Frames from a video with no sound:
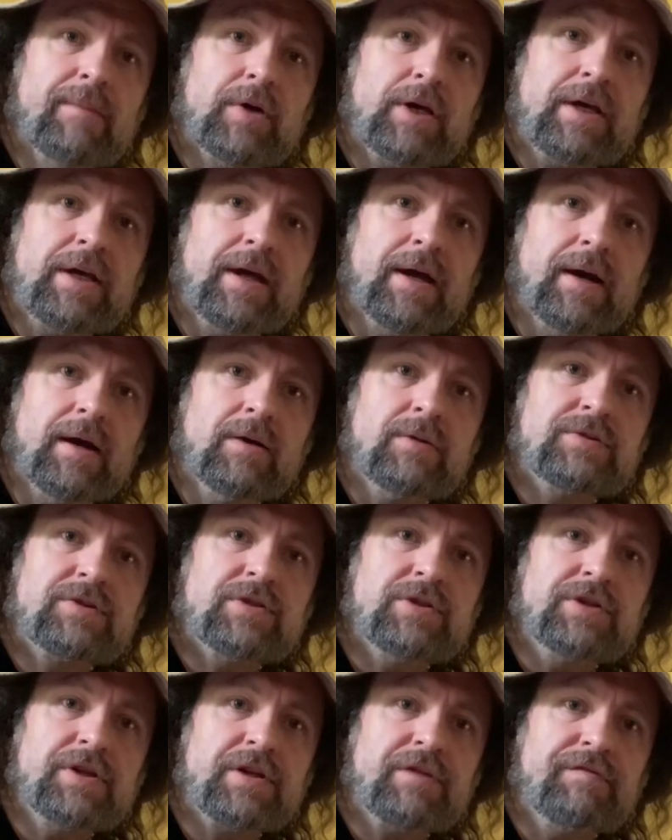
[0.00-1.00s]
account,
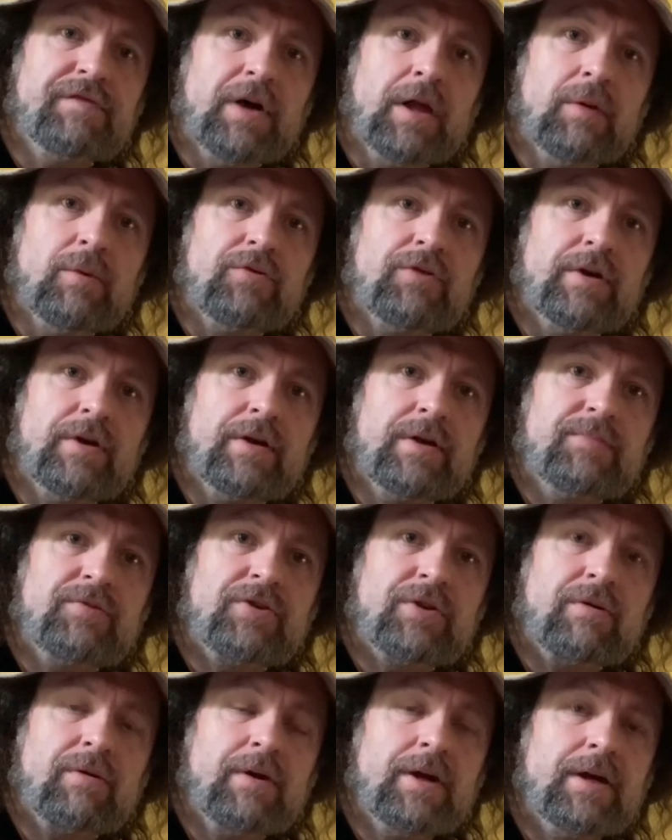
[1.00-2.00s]
so you can follow us on
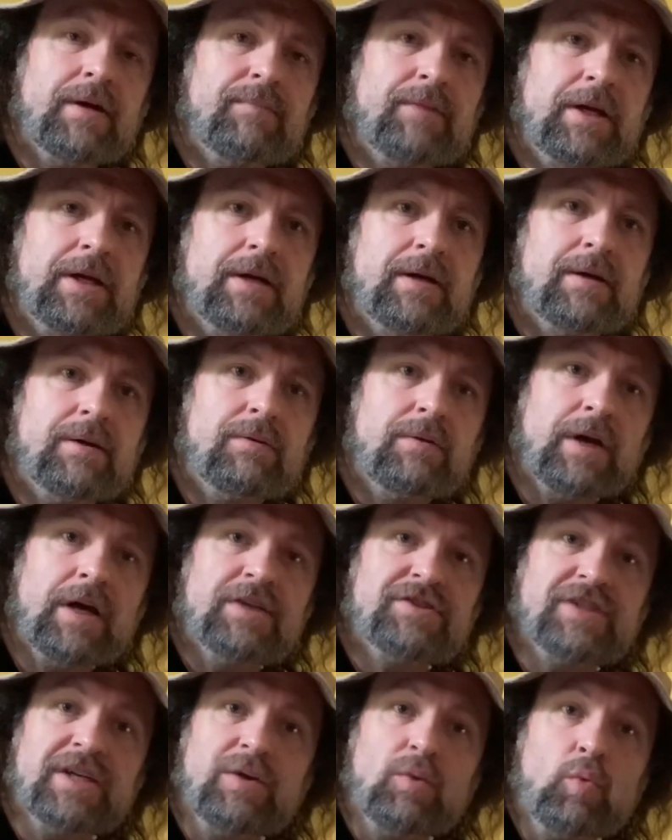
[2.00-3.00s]
Instagram now. And I
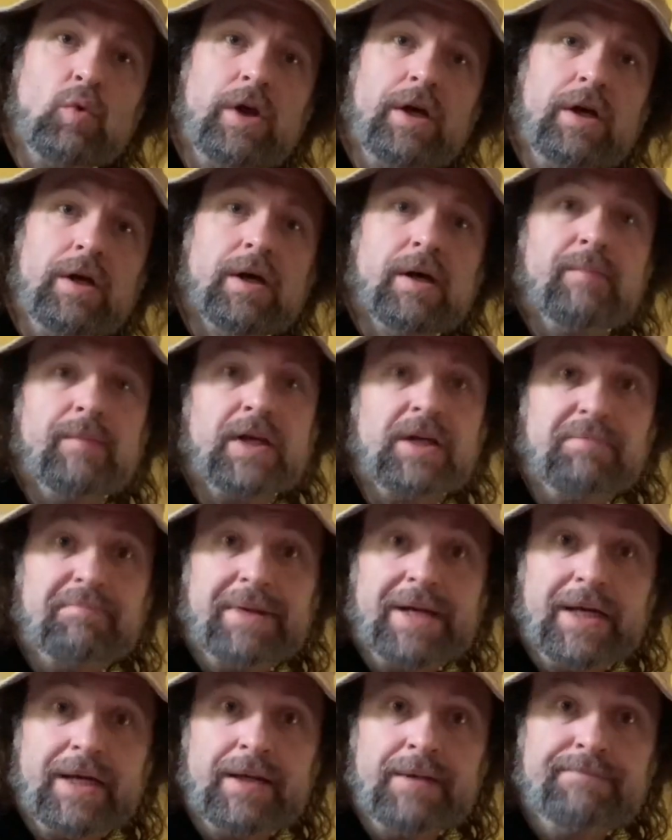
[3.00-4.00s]
say we, I mean
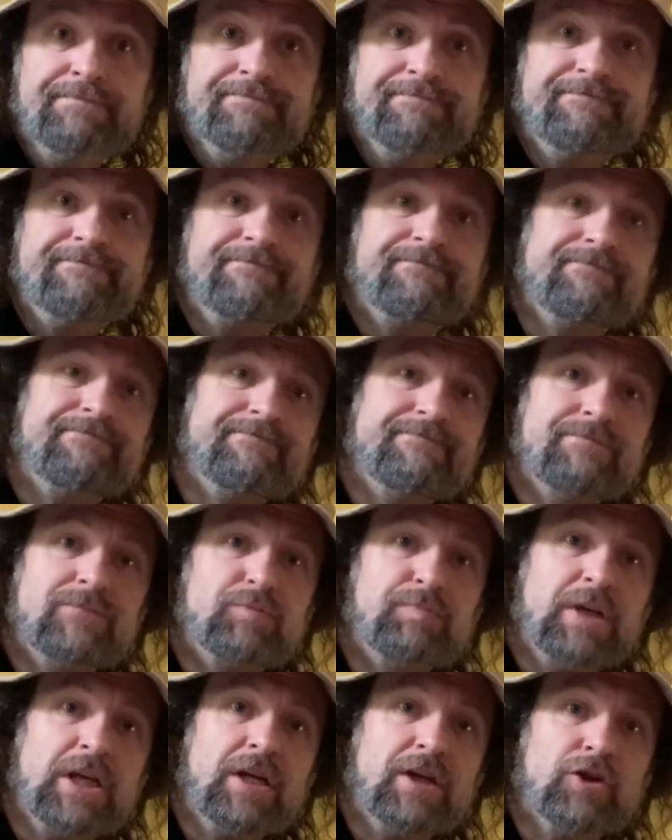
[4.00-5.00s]
me.
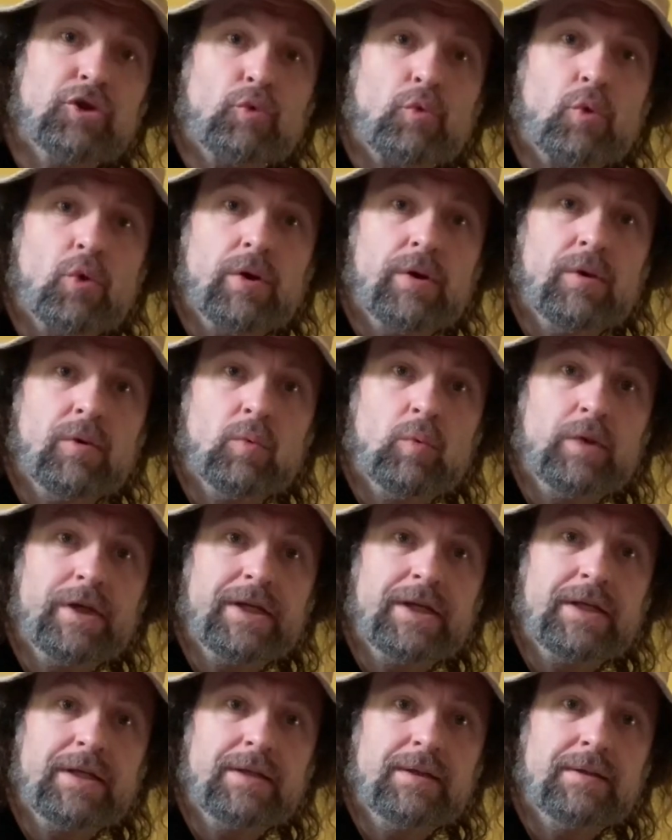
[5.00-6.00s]
Speaking in the royal
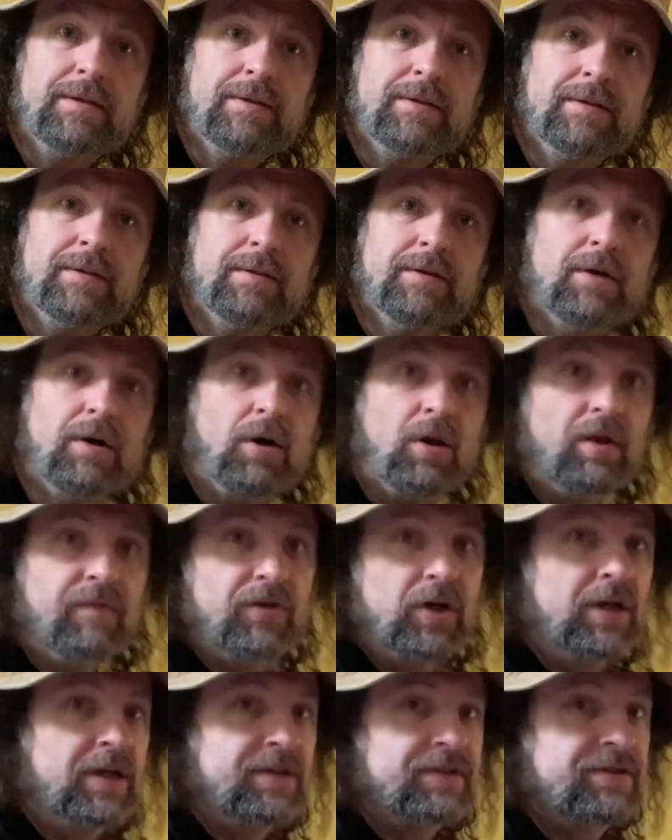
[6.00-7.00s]
we, all of
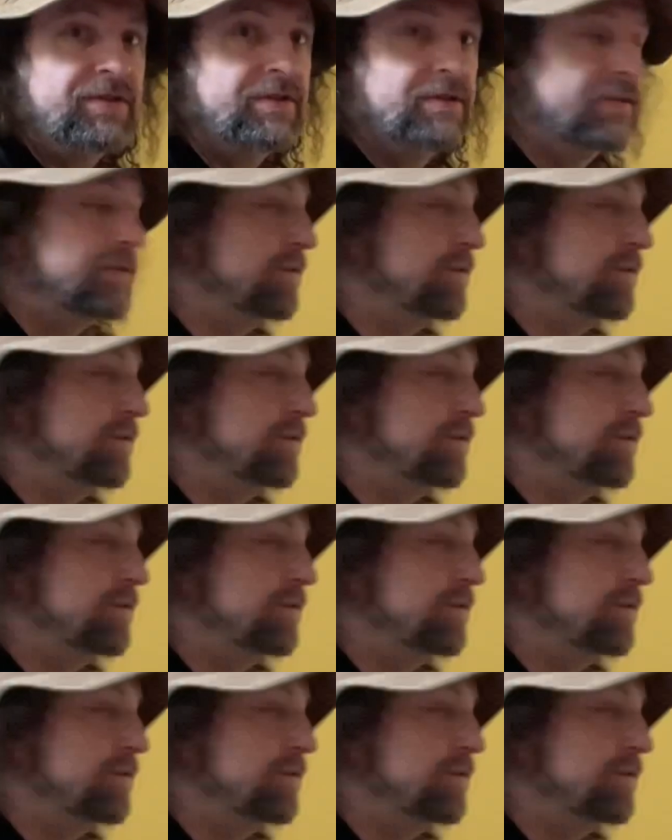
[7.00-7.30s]
us.